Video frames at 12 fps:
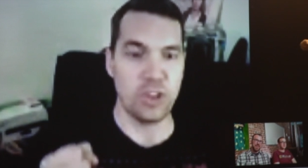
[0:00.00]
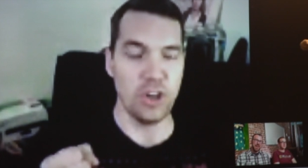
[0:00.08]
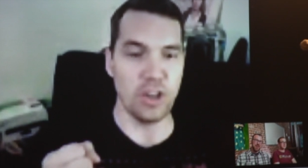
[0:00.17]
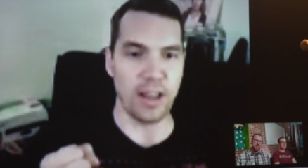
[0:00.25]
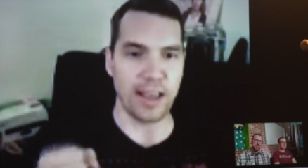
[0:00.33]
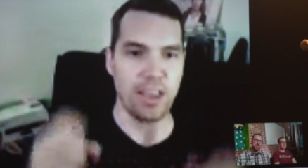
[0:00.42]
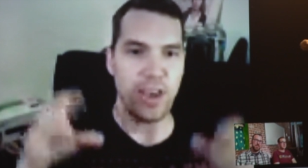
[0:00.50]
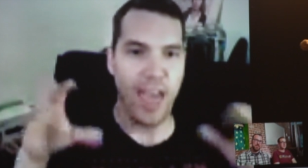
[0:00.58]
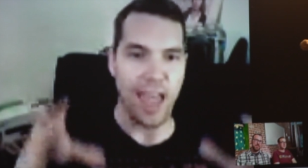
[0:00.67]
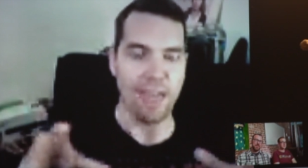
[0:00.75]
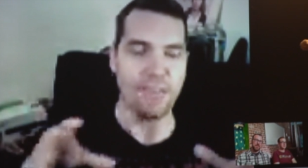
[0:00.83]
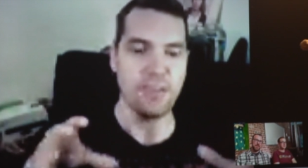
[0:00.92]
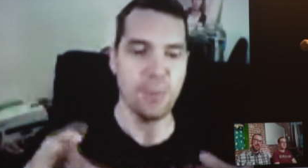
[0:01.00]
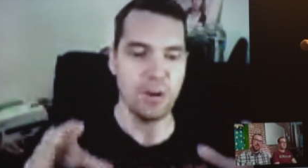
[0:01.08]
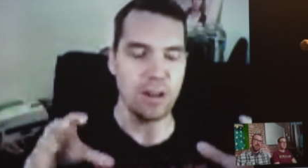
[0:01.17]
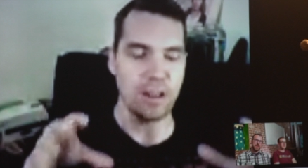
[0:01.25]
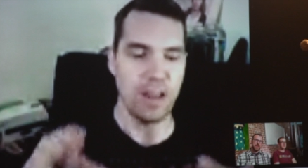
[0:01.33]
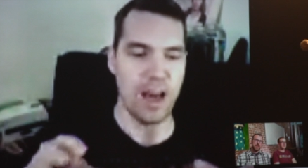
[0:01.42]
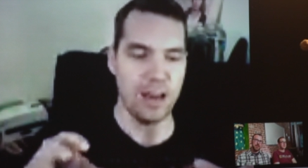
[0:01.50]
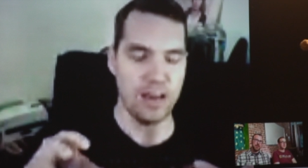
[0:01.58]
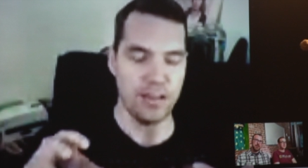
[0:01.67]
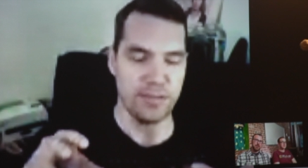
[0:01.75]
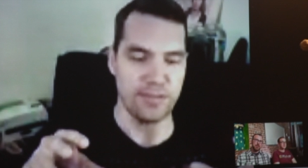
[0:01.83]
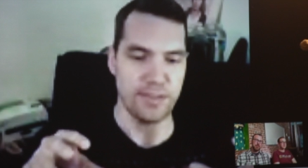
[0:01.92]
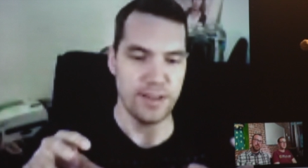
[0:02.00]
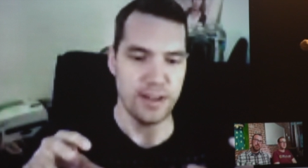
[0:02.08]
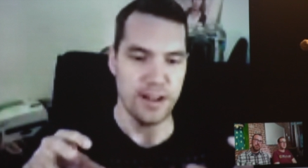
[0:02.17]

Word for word: yeah. good. Like, you have to put a lot of